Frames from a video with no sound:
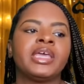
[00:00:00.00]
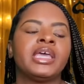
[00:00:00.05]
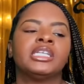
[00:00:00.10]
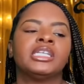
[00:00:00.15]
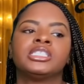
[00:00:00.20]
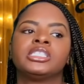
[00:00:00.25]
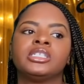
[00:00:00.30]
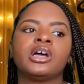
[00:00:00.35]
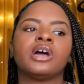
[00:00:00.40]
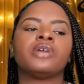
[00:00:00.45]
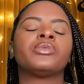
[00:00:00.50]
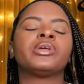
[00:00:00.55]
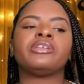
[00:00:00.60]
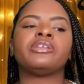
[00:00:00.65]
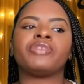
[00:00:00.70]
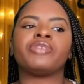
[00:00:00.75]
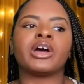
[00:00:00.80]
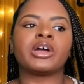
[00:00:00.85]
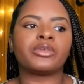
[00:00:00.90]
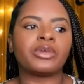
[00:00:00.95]
She don't really
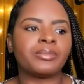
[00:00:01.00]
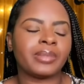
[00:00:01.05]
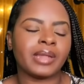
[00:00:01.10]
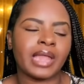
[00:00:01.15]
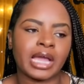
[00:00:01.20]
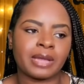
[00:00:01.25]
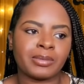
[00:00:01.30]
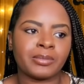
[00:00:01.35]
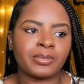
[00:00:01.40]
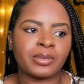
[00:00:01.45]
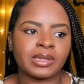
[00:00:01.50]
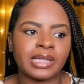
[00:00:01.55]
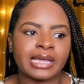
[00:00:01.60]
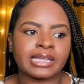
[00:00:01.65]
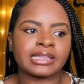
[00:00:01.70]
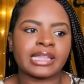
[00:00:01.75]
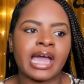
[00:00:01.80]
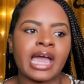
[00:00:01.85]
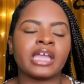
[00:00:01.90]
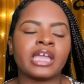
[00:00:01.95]
fuck with black people like
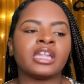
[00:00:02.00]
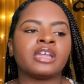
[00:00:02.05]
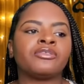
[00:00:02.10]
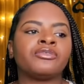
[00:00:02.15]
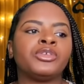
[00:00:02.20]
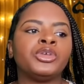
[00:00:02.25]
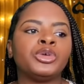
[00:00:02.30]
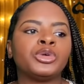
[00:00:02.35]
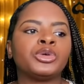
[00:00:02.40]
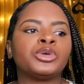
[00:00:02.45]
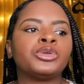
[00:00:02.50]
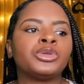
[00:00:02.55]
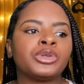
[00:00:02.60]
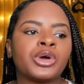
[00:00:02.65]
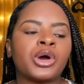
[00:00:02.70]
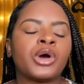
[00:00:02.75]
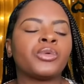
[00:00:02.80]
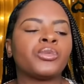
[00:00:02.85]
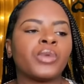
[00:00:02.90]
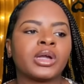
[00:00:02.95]
that. And if you
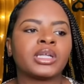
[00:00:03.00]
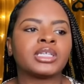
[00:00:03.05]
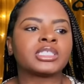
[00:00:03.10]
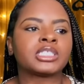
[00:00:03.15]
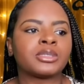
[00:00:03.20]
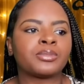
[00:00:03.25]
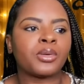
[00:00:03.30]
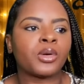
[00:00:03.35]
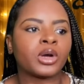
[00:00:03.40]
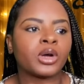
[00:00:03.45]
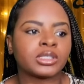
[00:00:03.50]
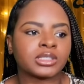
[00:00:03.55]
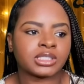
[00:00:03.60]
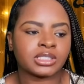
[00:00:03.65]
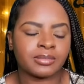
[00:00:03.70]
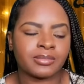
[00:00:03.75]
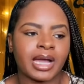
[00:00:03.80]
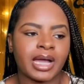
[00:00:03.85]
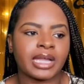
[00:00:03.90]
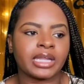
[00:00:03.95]
don't want to support
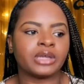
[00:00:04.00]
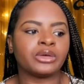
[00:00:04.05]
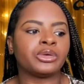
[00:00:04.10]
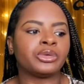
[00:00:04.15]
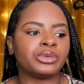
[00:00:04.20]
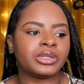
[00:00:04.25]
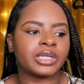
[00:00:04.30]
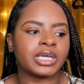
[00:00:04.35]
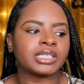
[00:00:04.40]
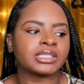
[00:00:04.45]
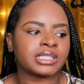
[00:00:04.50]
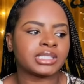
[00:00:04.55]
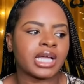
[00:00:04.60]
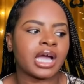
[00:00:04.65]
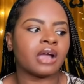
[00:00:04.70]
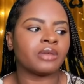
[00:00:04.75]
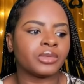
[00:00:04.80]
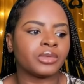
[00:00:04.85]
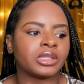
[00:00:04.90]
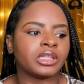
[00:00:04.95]
somebody who does
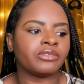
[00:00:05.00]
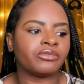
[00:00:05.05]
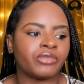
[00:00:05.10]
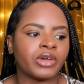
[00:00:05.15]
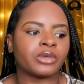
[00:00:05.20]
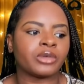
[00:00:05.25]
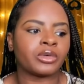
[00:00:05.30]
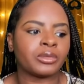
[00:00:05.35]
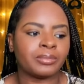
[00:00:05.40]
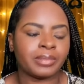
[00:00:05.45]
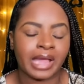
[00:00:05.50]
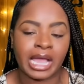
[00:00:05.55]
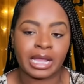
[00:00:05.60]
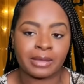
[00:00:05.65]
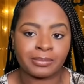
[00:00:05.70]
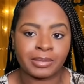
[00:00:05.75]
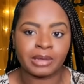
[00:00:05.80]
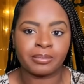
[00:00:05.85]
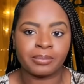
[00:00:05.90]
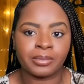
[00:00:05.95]
not really fuck with black
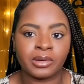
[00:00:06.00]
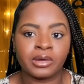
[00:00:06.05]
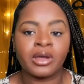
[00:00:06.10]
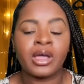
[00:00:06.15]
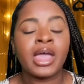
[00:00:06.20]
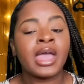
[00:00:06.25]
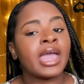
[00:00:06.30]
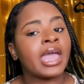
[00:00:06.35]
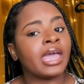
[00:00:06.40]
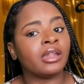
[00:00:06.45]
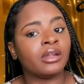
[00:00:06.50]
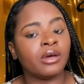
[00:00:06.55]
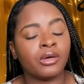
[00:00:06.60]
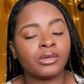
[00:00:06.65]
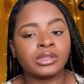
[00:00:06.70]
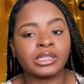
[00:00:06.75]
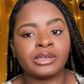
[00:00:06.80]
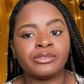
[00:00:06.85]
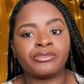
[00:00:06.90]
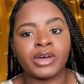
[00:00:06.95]
people and
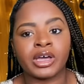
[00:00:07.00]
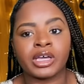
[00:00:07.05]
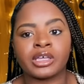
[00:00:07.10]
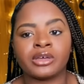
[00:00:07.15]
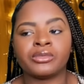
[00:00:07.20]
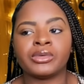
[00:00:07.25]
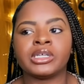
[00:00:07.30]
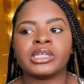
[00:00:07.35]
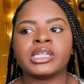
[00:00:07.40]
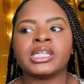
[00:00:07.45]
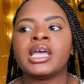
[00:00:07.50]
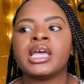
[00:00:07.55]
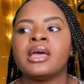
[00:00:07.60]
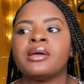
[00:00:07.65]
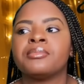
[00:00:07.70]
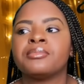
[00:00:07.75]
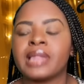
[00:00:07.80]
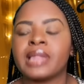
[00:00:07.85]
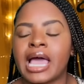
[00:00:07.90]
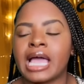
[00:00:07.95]
only fucking with
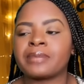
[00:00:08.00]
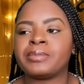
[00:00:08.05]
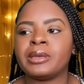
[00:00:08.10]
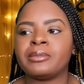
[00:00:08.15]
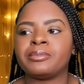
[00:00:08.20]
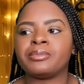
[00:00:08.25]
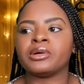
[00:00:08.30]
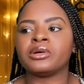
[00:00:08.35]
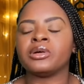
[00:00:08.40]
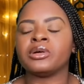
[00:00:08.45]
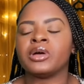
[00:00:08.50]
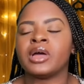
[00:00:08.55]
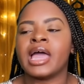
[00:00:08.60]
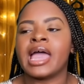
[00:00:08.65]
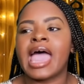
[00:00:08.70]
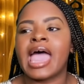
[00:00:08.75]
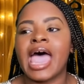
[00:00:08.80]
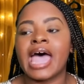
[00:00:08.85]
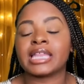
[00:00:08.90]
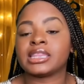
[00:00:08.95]
black people
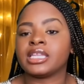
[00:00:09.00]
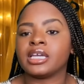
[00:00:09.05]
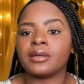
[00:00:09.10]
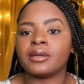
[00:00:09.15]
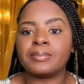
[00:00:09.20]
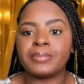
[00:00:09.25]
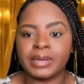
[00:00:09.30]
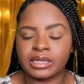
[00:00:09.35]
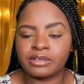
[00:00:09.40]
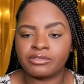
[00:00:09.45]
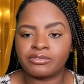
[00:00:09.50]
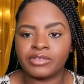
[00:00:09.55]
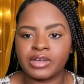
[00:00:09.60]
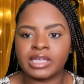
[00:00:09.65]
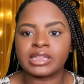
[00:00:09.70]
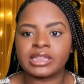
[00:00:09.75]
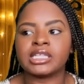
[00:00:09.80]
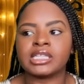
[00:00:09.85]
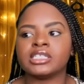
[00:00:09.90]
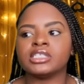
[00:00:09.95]
at their
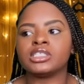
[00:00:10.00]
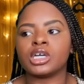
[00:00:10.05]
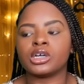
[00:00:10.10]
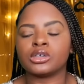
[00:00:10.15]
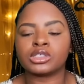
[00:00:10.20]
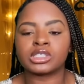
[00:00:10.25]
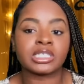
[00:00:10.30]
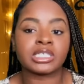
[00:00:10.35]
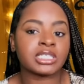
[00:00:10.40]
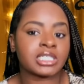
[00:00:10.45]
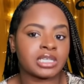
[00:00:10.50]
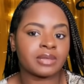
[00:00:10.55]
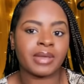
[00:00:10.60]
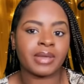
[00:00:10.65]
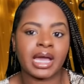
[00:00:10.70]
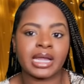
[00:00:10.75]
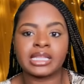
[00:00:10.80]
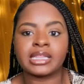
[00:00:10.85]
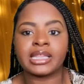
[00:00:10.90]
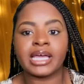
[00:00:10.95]
benefit, then Doja is
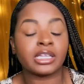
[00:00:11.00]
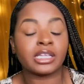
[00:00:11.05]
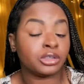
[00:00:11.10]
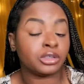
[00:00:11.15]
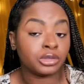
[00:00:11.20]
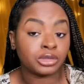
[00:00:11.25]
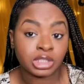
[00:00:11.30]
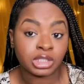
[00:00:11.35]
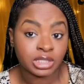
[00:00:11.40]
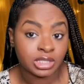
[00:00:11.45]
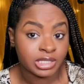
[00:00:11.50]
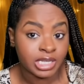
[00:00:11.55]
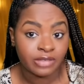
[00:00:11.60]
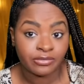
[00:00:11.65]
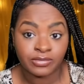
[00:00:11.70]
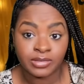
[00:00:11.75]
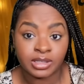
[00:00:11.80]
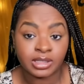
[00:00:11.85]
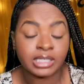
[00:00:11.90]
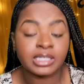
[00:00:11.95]
somebody that you should
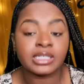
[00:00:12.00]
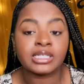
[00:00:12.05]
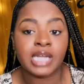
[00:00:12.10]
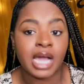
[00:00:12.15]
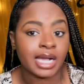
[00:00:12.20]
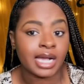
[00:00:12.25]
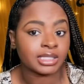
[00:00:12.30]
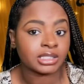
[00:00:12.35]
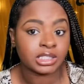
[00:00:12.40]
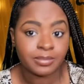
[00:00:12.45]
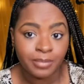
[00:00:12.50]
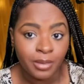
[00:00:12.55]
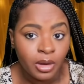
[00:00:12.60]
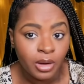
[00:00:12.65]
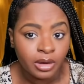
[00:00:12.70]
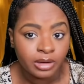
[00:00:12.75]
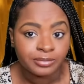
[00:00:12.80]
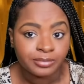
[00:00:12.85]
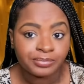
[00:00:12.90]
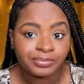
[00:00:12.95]
definitely not
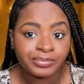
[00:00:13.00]
support.